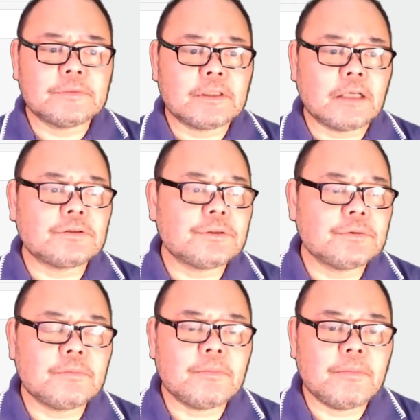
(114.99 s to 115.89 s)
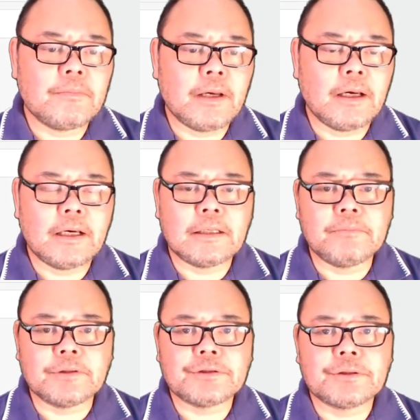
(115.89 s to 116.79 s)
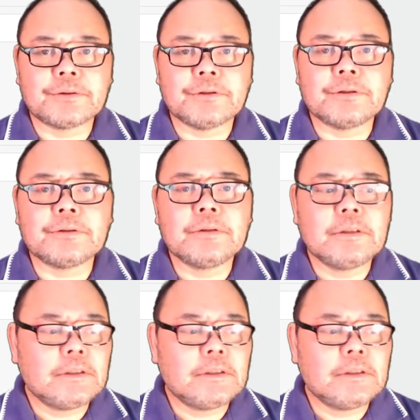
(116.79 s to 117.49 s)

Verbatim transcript: cartoon uh, material